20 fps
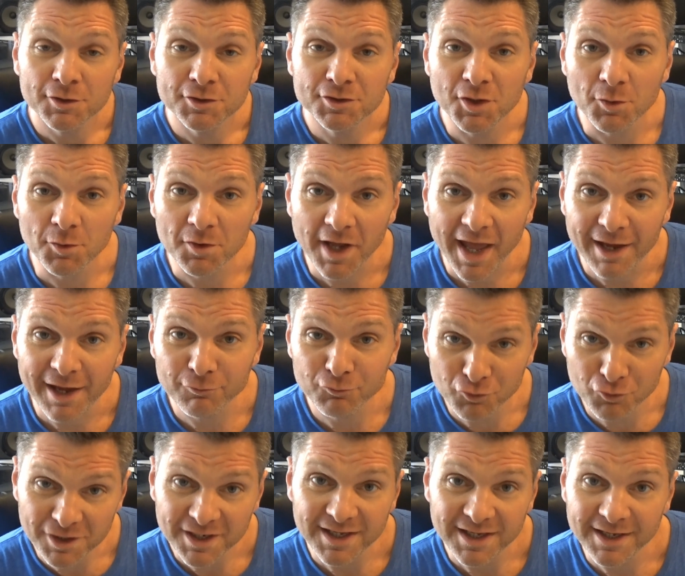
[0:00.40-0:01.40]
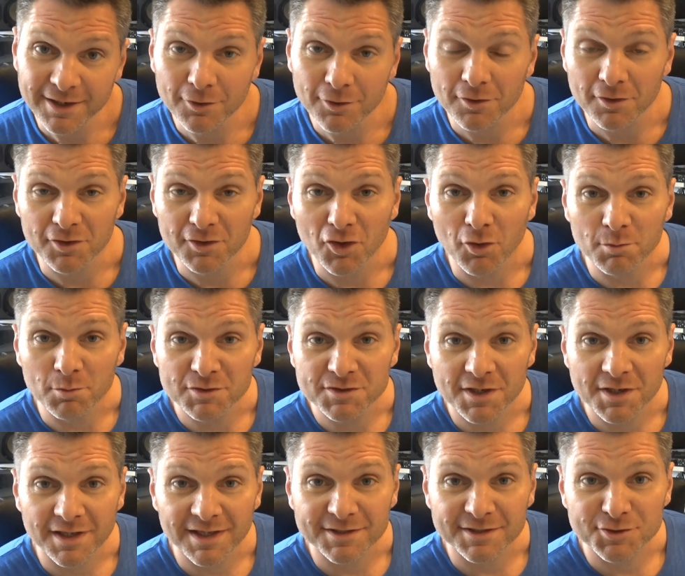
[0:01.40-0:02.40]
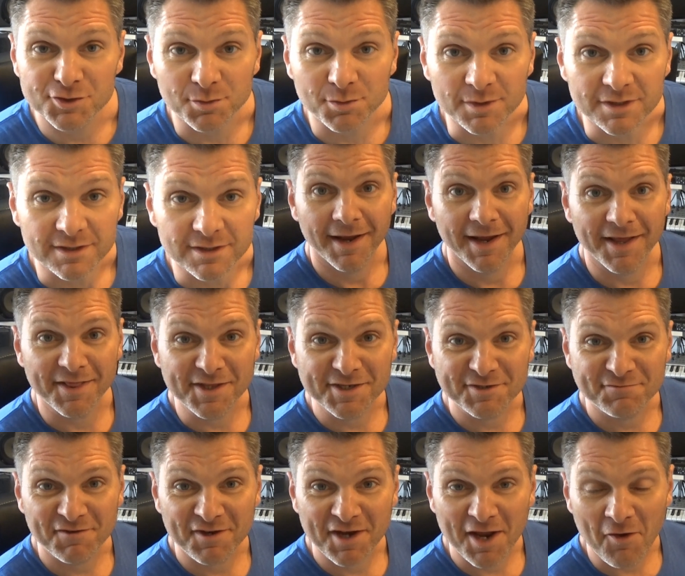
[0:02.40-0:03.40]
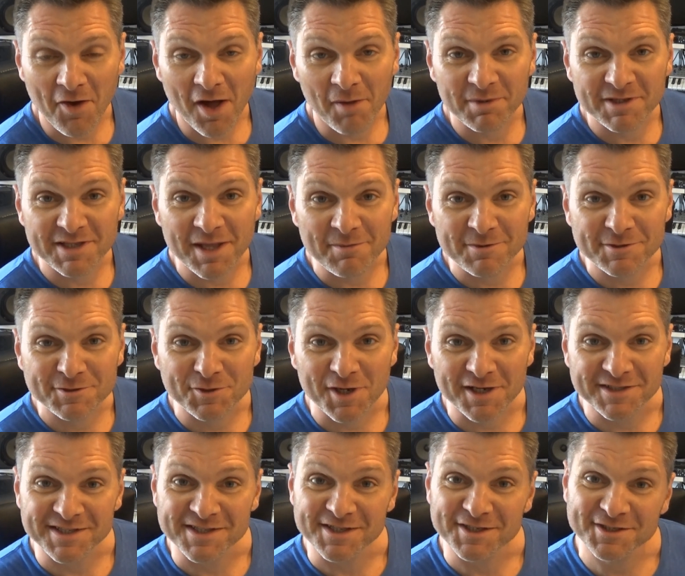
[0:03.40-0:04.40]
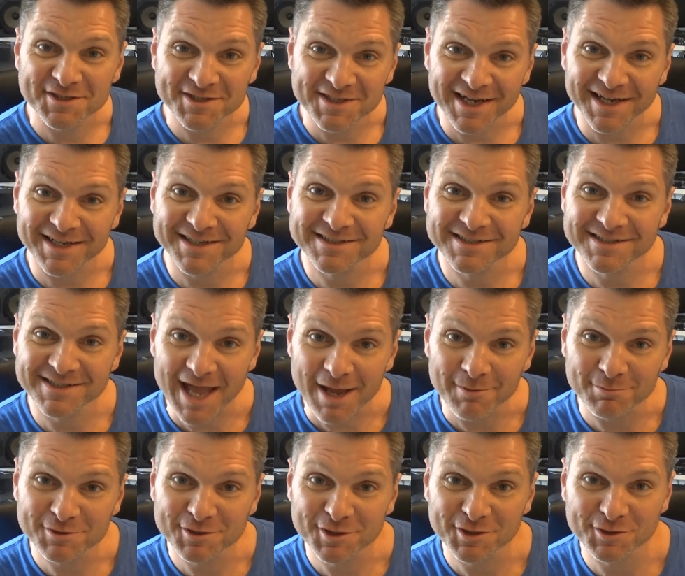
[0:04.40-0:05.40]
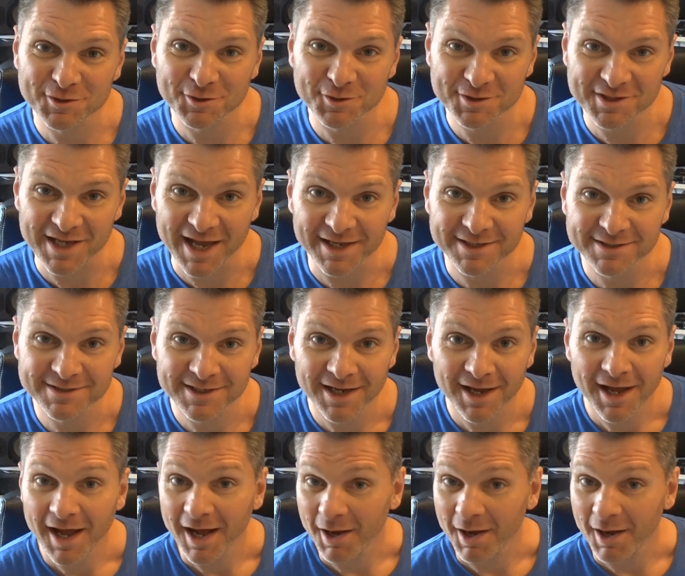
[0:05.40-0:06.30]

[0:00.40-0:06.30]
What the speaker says: Do you want to get really good on your musical instrument? In this video, I'll be demonstrating the 6 steps to success.